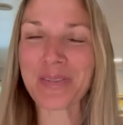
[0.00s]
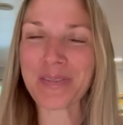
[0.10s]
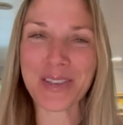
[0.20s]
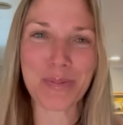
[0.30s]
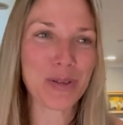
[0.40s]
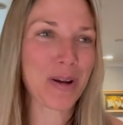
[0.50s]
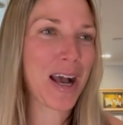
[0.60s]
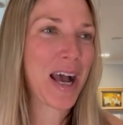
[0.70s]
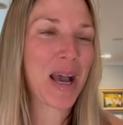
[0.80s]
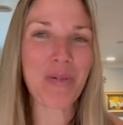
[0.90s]

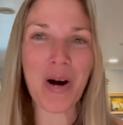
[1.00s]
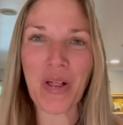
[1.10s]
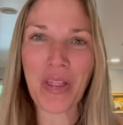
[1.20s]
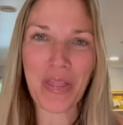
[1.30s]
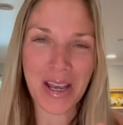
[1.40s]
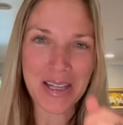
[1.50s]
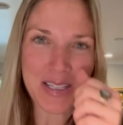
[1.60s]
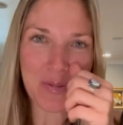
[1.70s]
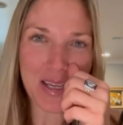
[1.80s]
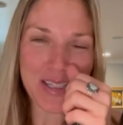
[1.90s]
subscribe, all the things
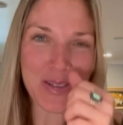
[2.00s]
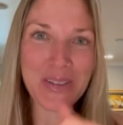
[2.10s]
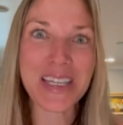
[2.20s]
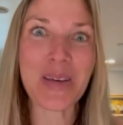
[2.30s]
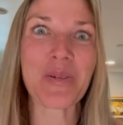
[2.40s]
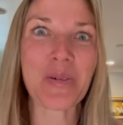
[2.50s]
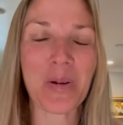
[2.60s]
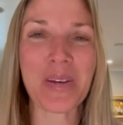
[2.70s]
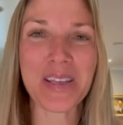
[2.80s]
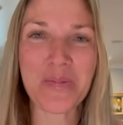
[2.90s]
that we can do to keep
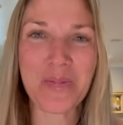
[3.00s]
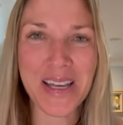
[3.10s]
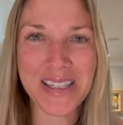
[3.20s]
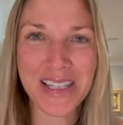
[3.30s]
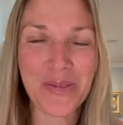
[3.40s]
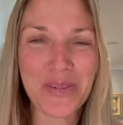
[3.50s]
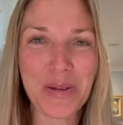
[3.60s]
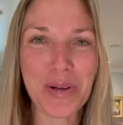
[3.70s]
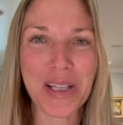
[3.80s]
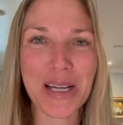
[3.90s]
growing this amazing Love
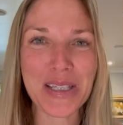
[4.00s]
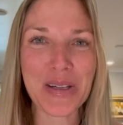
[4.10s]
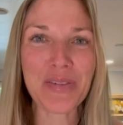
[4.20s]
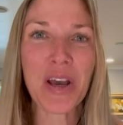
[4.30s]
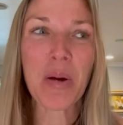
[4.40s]
Deep collective.